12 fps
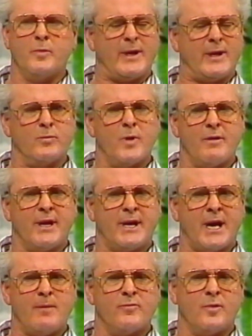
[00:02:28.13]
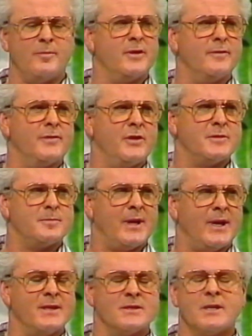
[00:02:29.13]
We wondered where he came from in the first
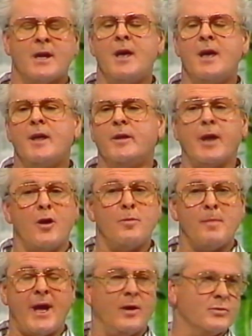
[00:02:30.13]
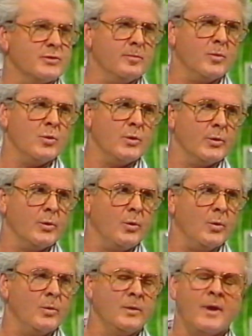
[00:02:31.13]
place. No males are born at
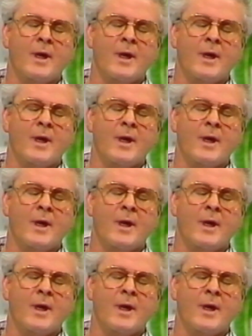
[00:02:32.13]
all.